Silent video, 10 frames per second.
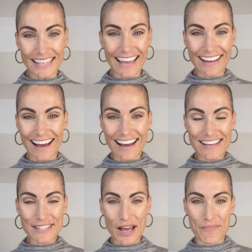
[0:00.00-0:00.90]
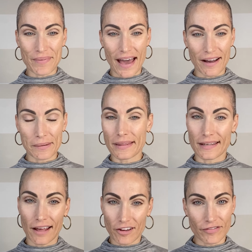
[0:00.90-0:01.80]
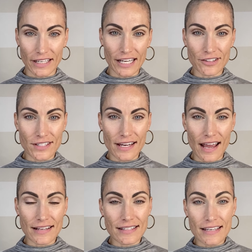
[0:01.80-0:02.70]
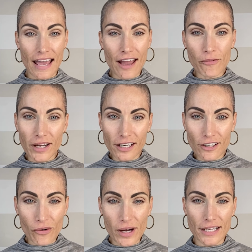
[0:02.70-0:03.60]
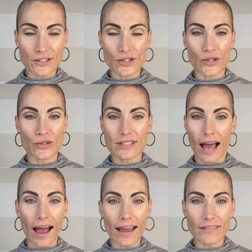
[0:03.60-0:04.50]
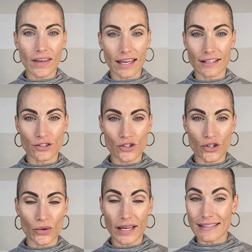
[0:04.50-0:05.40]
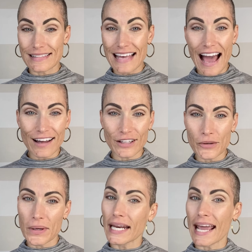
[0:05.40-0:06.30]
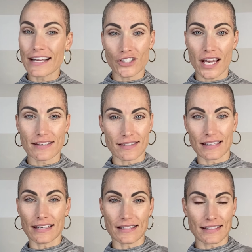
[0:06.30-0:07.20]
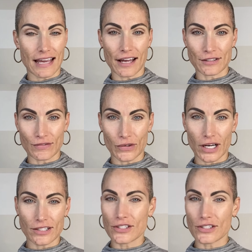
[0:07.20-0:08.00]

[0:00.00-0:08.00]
Hey guys, I'm back with another video today. Today we are going to dive into exactly what HAC stands for.